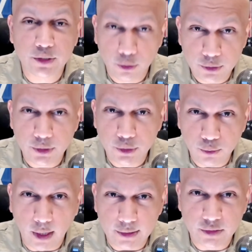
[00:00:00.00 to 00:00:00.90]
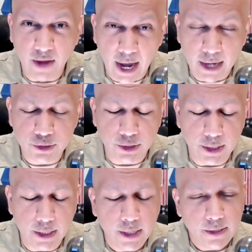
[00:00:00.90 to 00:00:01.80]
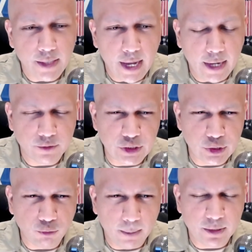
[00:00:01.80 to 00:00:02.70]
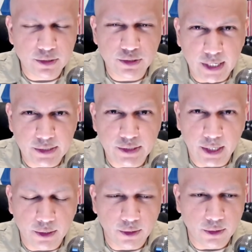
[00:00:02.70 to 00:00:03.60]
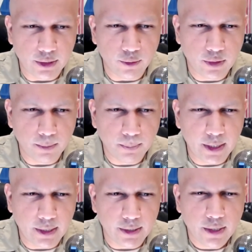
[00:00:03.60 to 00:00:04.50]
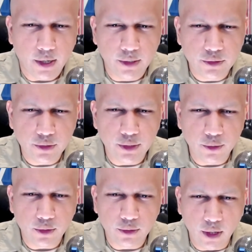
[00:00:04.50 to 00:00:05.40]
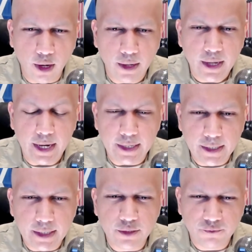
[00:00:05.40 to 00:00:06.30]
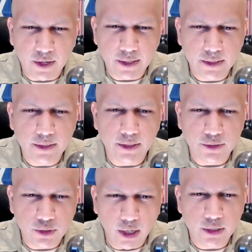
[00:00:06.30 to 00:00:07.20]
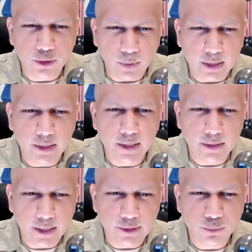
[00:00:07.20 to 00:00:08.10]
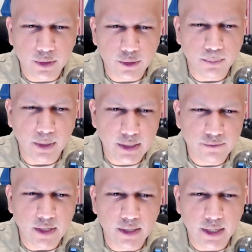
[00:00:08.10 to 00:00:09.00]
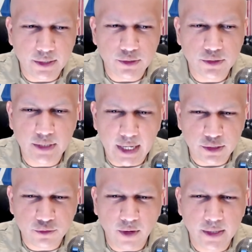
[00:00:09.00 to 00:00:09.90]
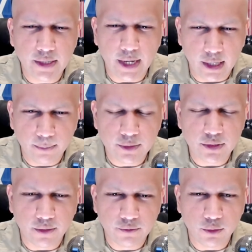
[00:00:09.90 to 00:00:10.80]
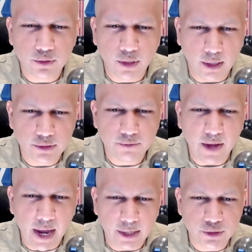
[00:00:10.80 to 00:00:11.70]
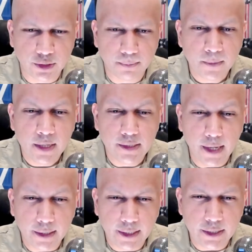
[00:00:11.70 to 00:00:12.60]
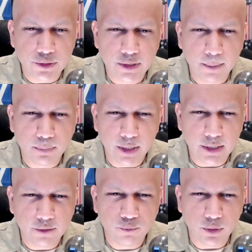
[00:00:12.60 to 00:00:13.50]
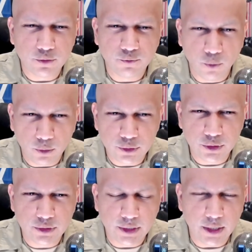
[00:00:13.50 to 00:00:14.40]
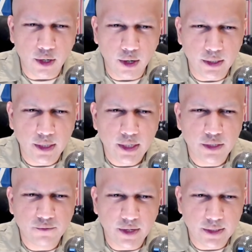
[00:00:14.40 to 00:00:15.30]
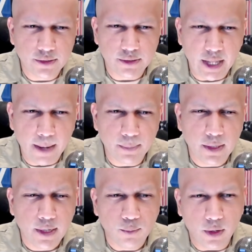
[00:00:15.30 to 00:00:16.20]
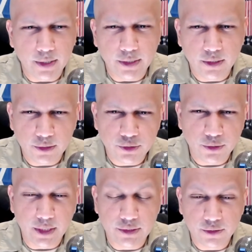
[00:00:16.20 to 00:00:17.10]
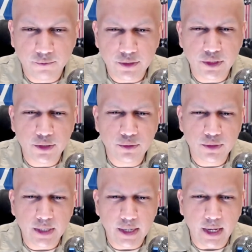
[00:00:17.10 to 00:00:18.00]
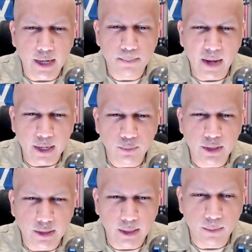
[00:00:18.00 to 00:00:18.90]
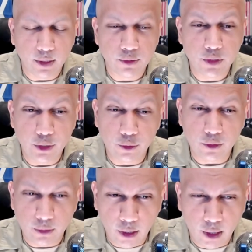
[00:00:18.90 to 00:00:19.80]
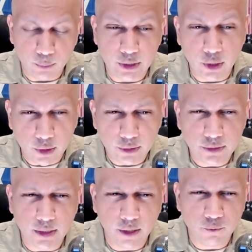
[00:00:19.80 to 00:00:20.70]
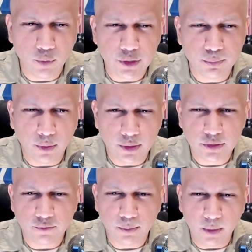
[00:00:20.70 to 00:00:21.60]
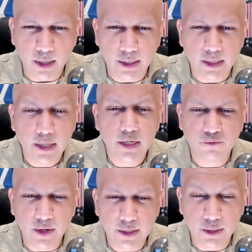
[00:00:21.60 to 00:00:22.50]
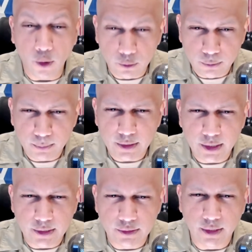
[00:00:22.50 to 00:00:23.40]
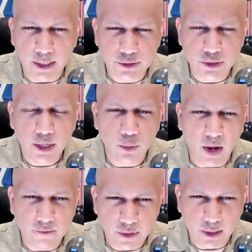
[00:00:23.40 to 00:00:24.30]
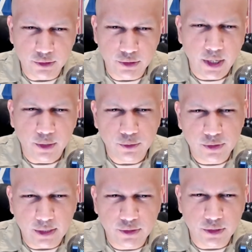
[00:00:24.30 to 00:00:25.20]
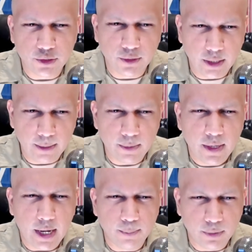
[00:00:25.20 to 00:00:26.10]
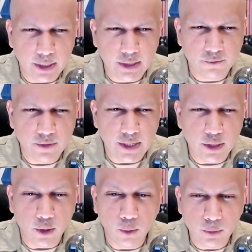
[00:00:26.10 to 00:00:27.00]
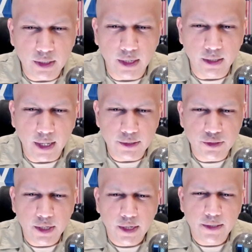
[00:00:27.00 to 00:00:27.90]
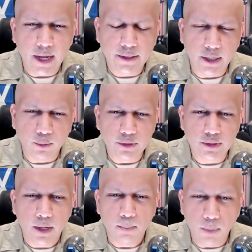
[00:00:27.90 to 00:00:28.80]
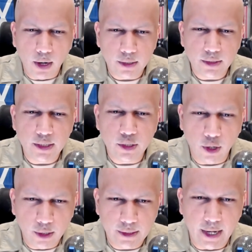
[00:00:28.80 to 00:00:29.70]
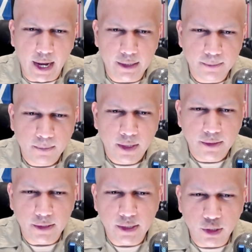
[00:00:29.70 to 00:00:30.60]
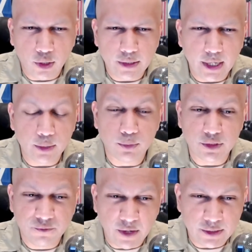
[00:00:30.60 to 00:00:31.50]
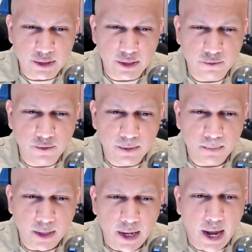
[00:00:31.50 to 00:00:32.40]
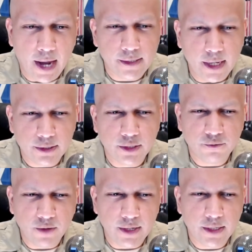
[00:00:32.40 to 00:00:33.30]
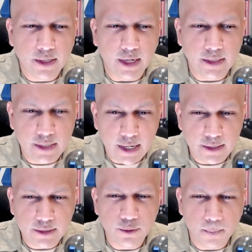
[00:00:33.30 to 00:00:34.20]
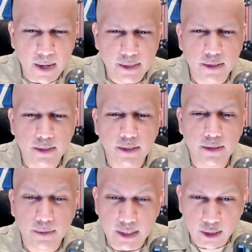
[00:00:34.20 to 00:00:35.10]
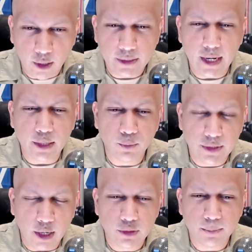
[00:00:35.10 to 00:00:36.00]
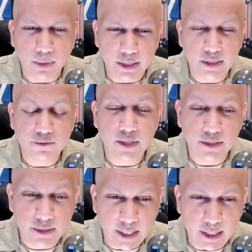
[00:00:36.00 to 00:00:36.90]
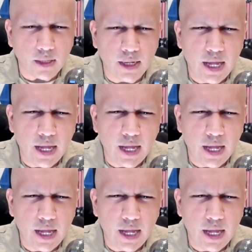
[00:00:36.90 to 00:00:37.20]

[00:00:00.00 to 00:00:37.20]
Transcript: Those are the two causes of action that Virginia Roberts cites in her legal complaint. Under New York law, indeed, defendant does not directly contest whether plaintiff's allegations satisfy the elements of those causes of action. The allegation that plaintiff was forced to sit on defendant's lap while he touched her is sufficient to state a battery claim under New York law, regardless of which parts of her body defendant ultimately is alleged to have touched. To state such a claim, a plaintiff need only allege that there was bodily contact, that the contact was offensive, and that the defendant intended to make the contact without the plaintiff's consent.